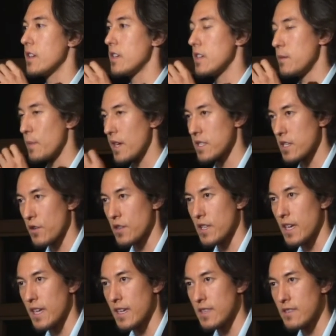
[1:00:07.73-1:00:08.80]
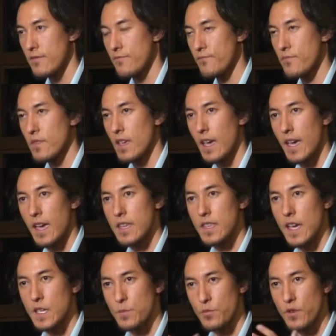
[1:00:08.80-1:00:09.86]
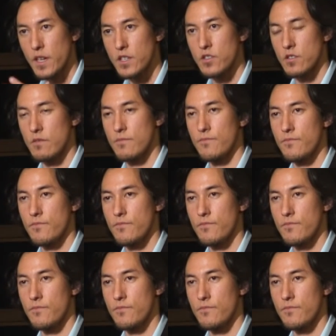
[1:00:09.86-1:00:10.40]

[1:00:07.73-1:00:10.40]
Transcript: humanitarian aid, and exploration.